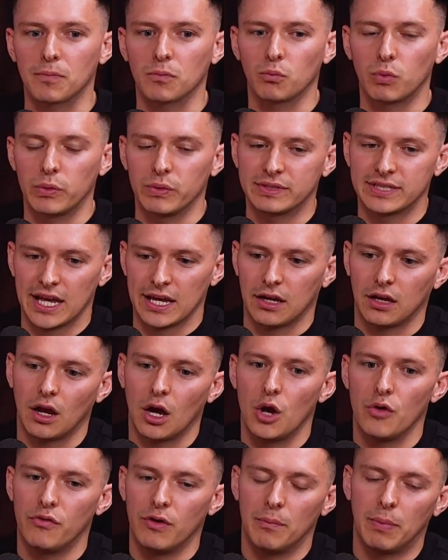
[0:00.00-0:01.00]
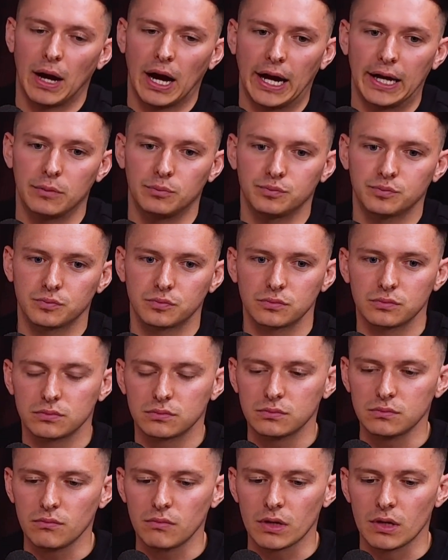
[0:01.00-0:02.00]
We were taken over by
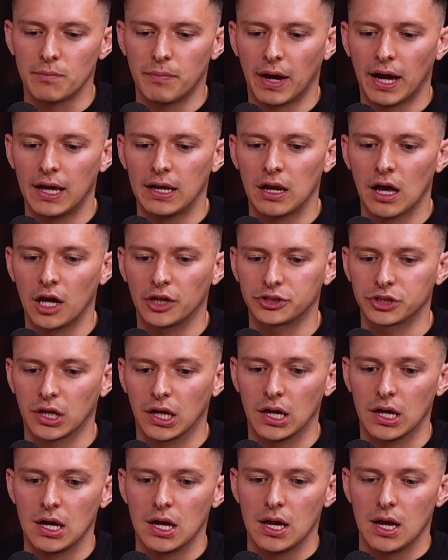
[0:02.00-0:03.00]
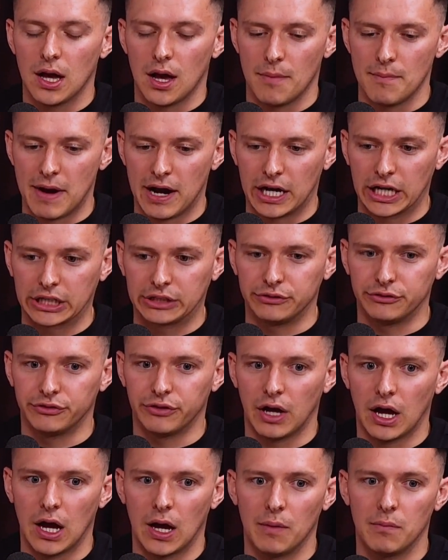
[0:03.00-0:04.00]
a larger American
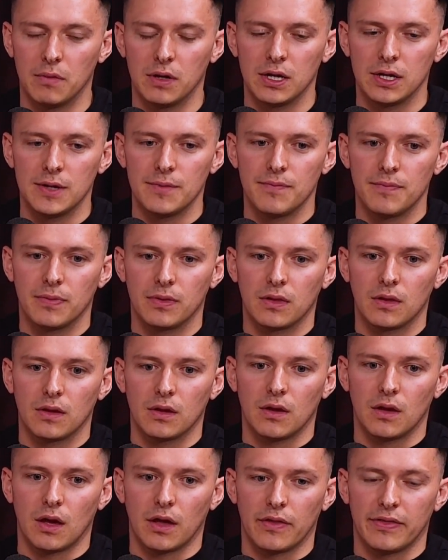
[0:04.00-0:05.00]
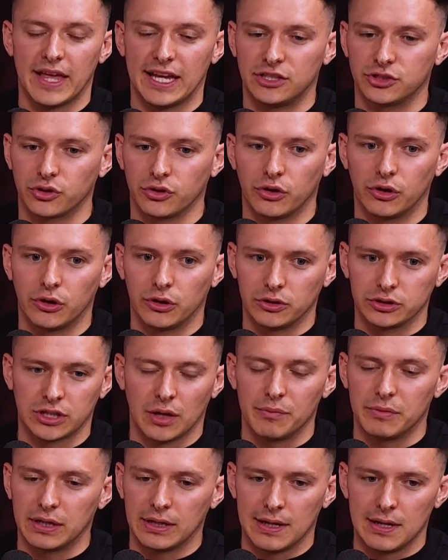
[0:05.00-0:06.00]
firm. They saw
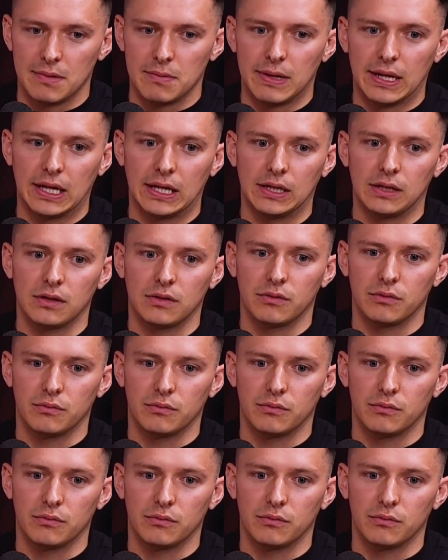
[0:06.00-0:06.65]
something in me,